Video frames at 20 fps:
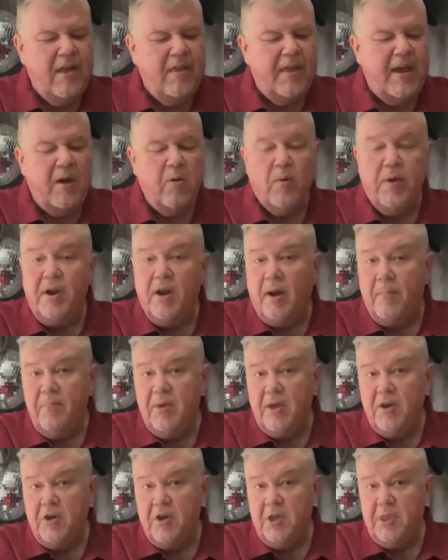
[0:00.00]
That would not
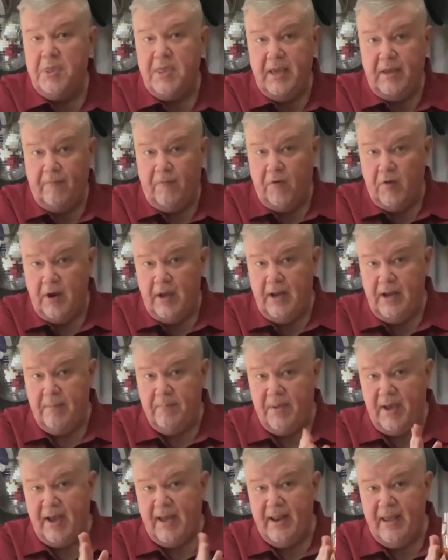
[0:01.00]
be a good thing for
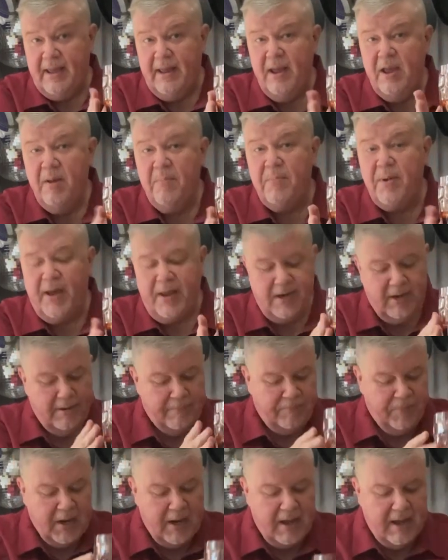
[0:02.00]
anybody, but
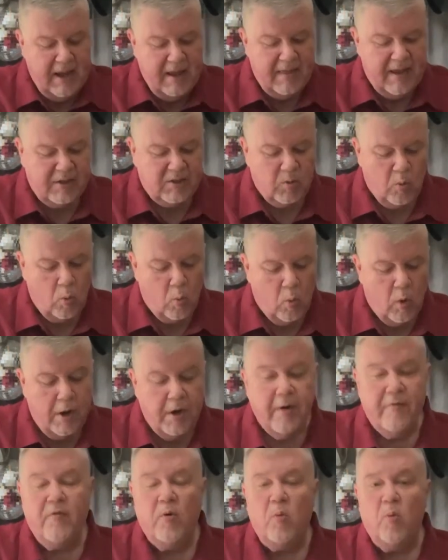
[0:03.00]
that's a
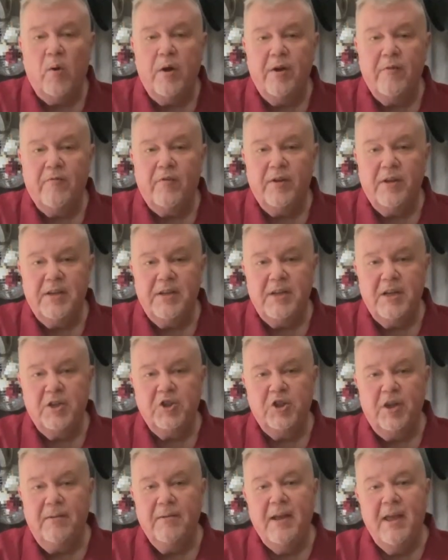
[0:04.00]
wonderful, wonderful
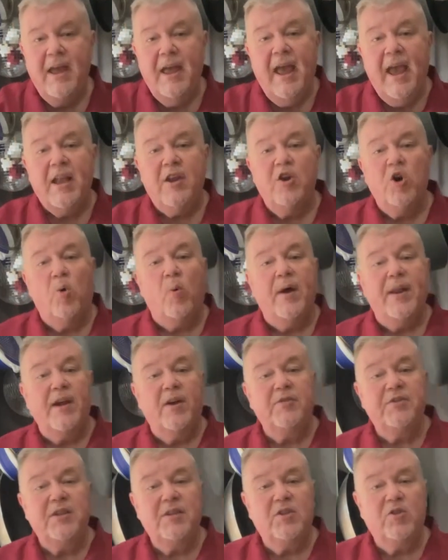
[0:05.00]
addition. And you know what
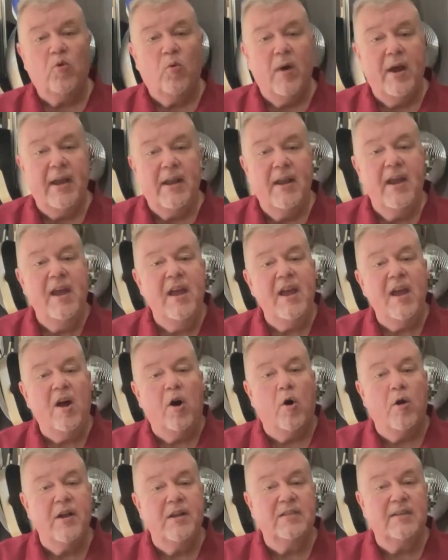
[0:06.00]
else is great,
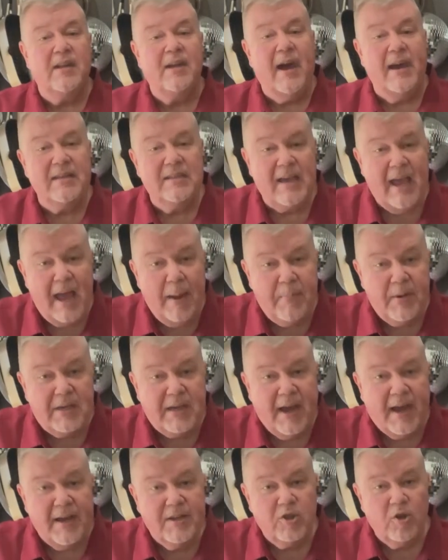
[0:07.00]
or is a nice
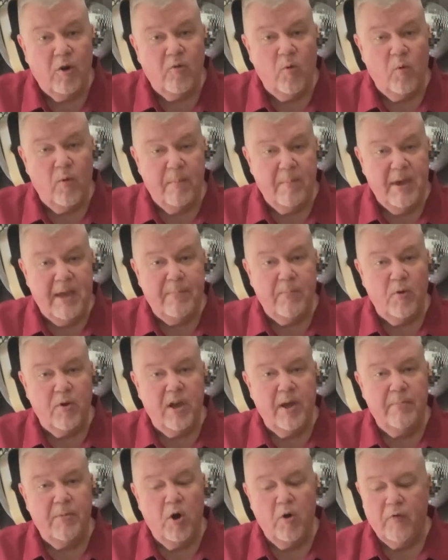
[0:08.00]
appetizer for when people
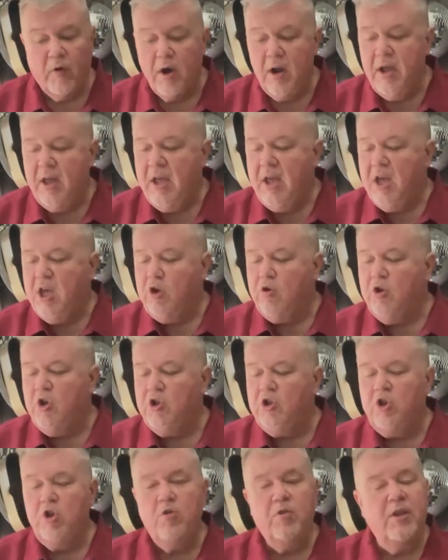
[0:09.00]
come over? You
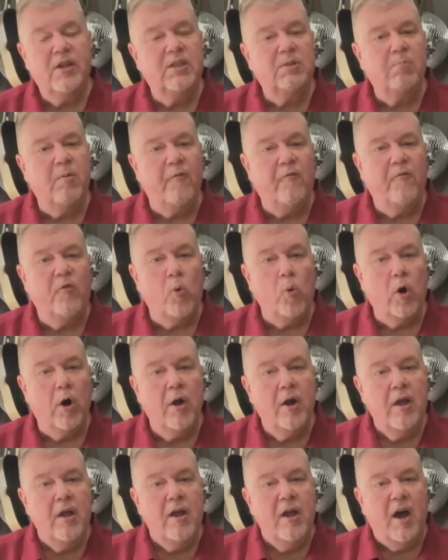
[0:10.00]
could do this
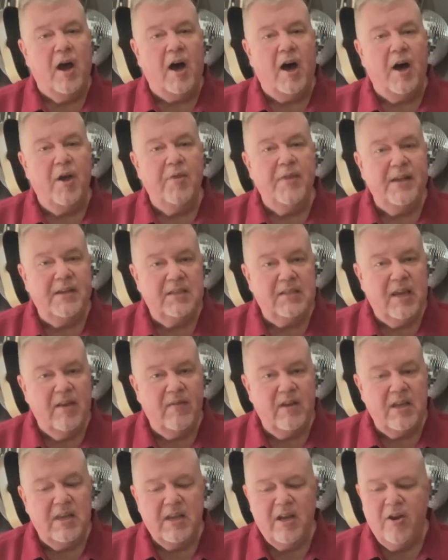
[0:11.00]
before
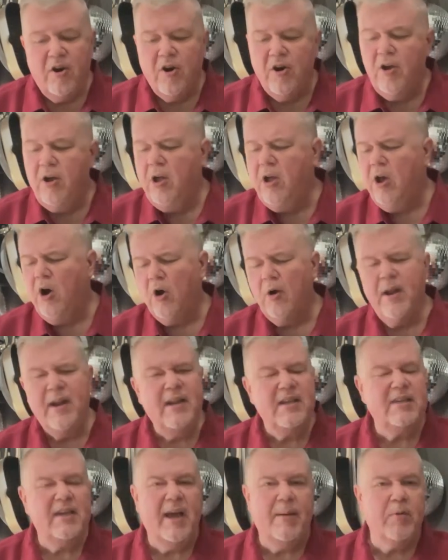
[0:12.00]
Thanksgiving dinner, or
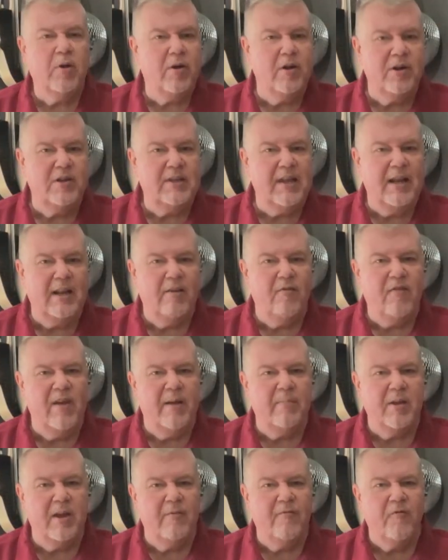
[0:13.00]
anytime you're entertaining
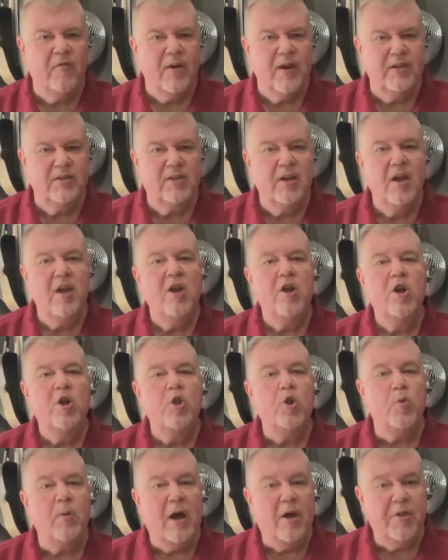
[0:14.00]
family and friends
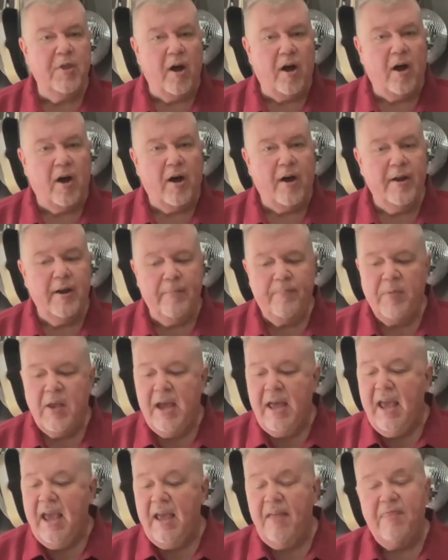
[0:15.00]
throughout the autumn,
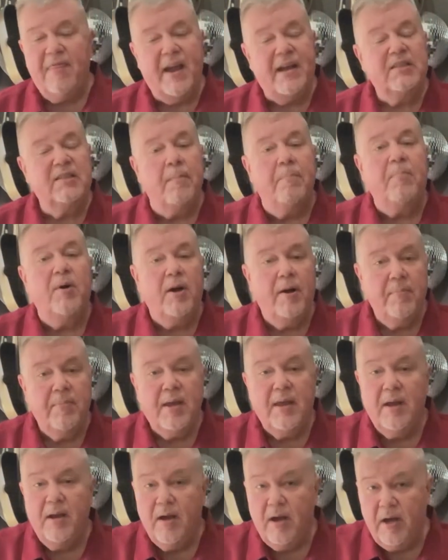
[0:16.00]
and that's a
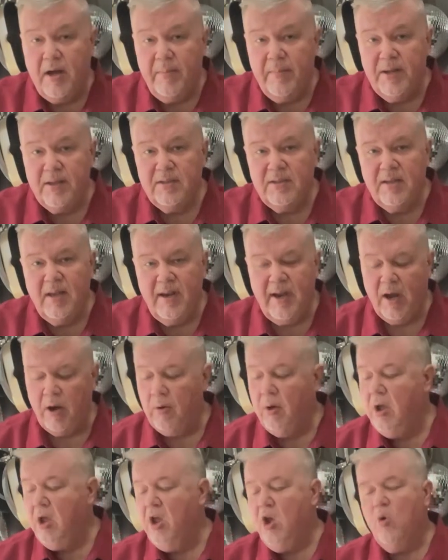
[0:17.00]
pumpkin hummus.
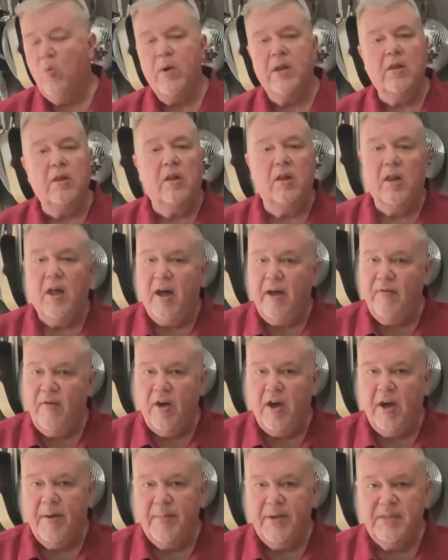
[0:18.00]
Now, we love
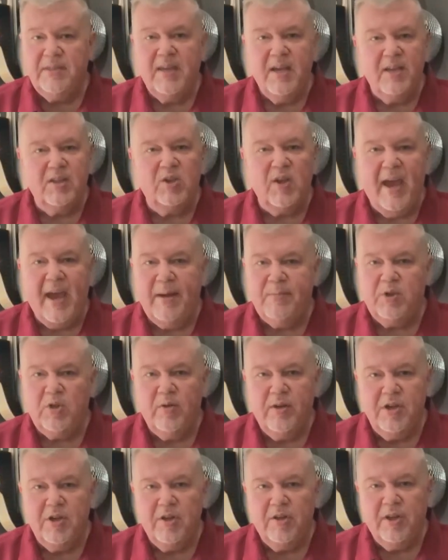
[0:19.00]
hummus. It's
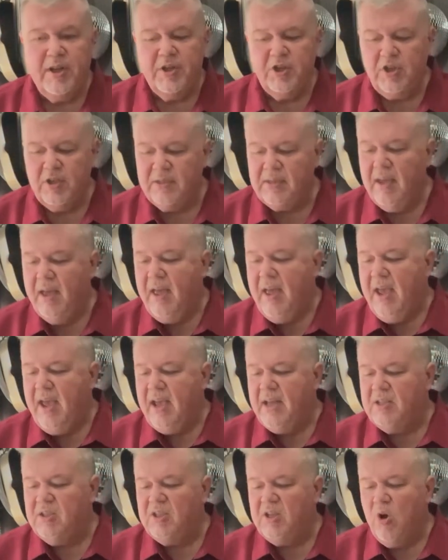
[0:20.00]
absolutely delicious.
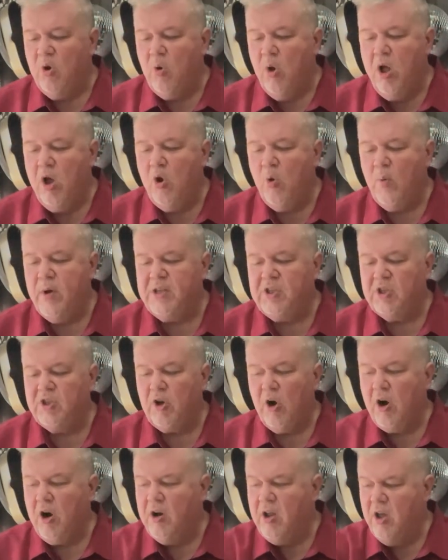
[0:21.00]
And so we
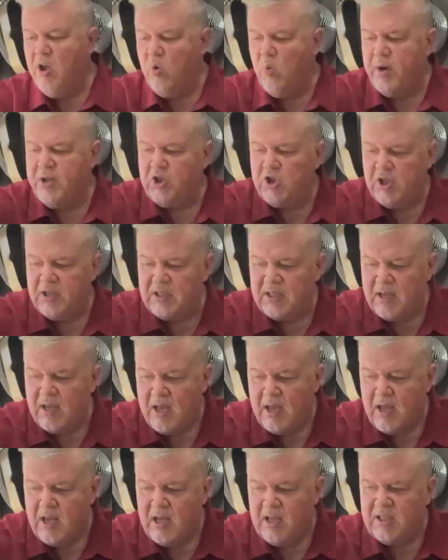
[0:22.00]
start with just
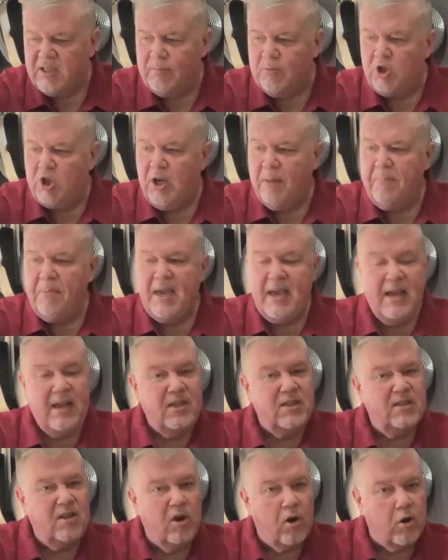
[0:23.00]
some
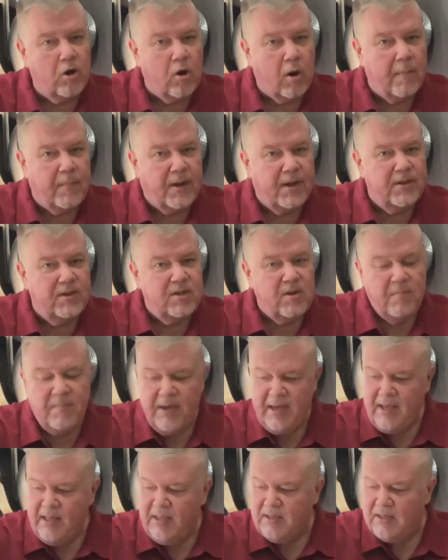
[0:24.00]
chickpeas or garbanzo
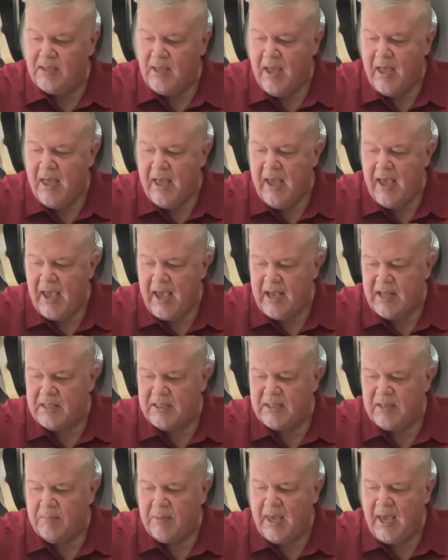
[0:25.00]
beans and
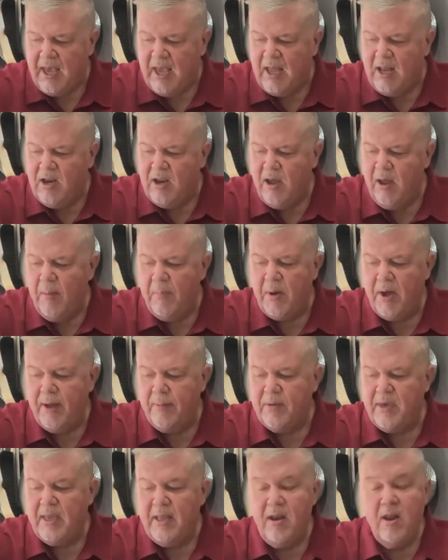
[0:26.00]
some canned
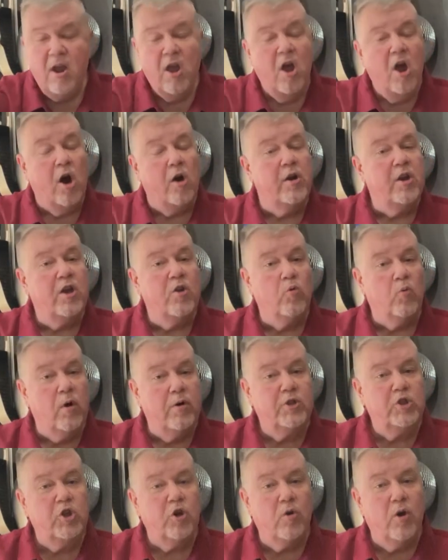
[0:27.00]
pumpkin, or you can
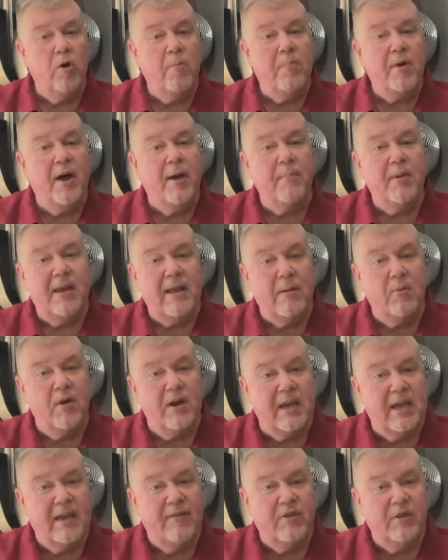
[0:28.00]
roast your own pumpkin. I'm
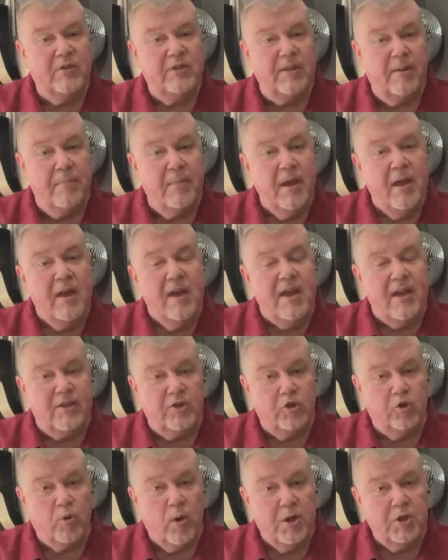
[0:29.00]
going to give you some
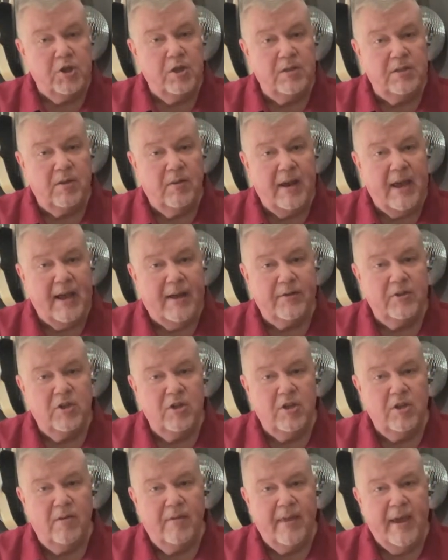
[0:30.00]
instructions on how to
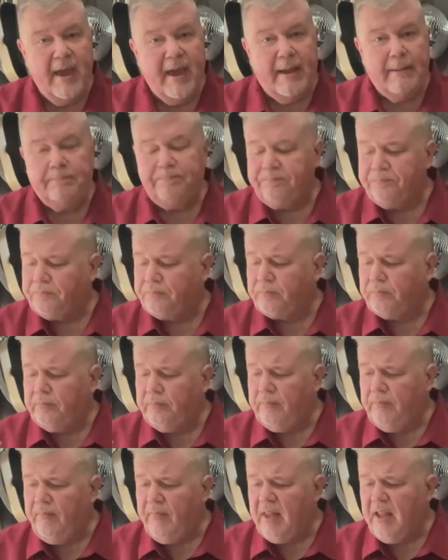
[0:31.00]
do that.
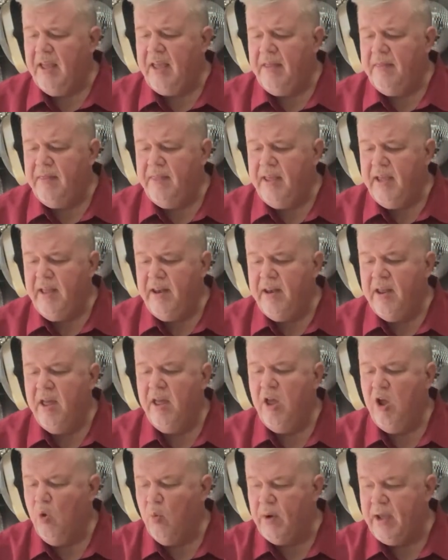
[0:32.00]
And then
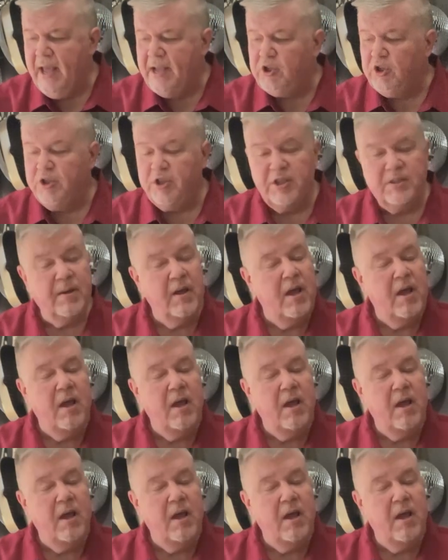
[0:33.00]
we actually just